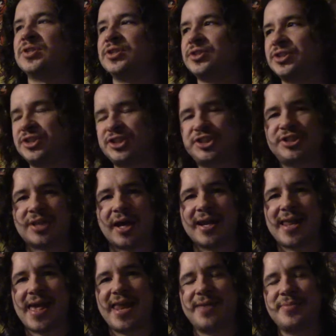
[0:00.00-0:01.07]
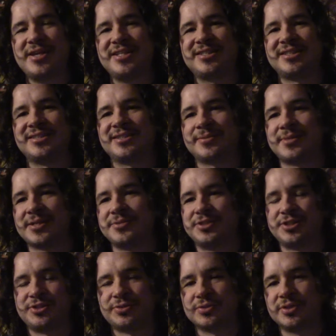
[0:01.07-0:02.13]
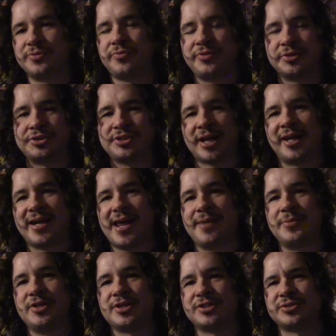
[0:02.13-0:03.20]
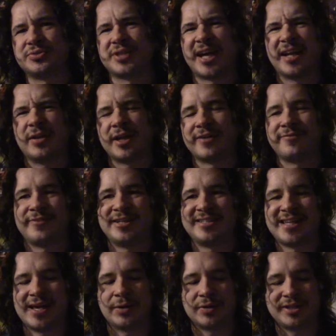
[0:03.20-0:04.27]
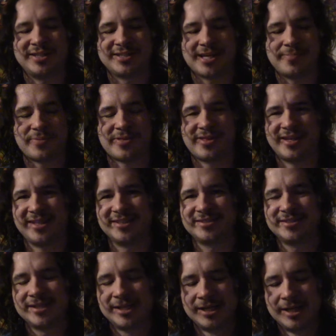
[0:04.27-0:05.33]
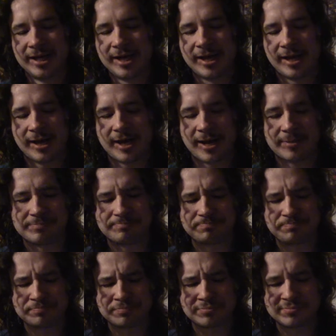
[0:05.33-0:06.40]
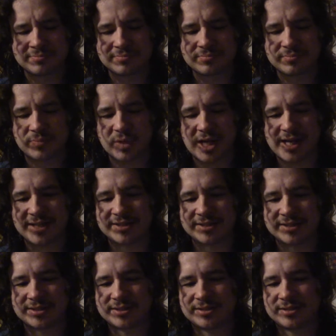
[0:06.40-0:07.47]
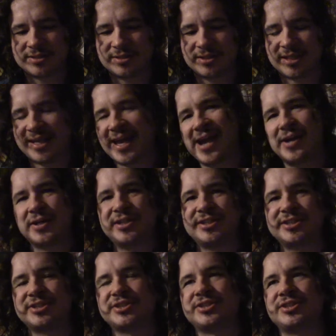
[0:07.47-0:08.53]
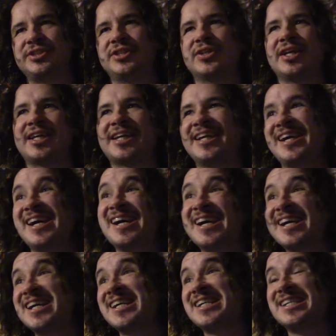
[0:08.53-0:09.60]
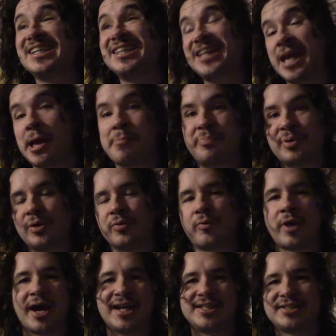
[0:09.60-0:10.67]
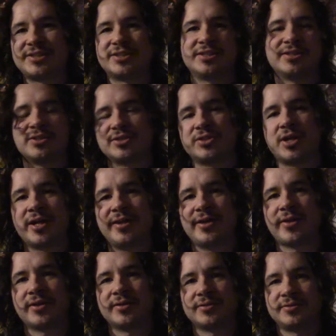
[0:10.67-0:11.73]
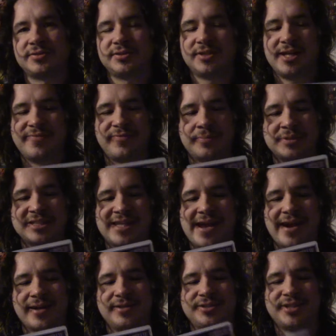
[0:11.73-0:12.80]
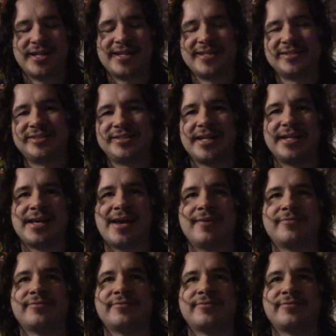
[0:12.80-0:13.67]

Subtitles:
stun enemies, and sometimes you can do, if you stun an enemy, you can do kind of a fatality type of thing. And the characters, Bill Reiser or none of the other infamous characters in it. Instead, you have